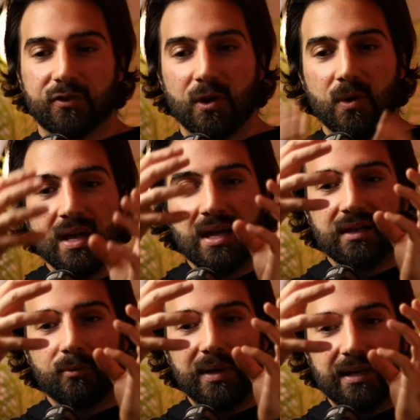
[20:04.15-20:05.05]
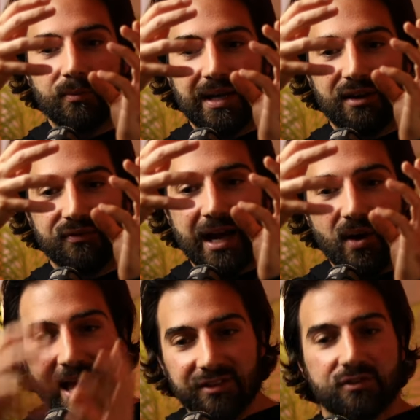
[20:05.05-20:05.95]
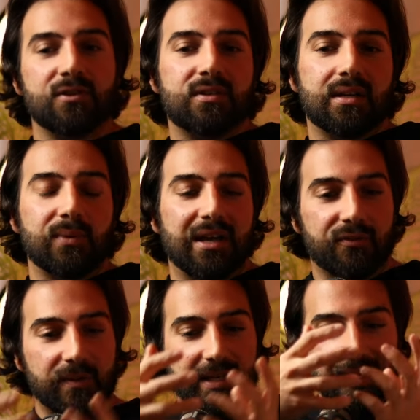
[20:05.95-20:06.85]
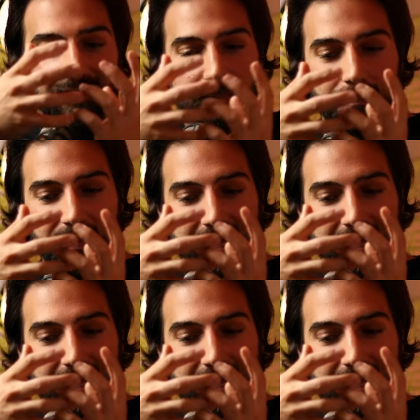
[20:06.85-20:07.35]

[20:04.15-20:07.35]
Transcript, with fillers: So we, we have now entered, we have, he has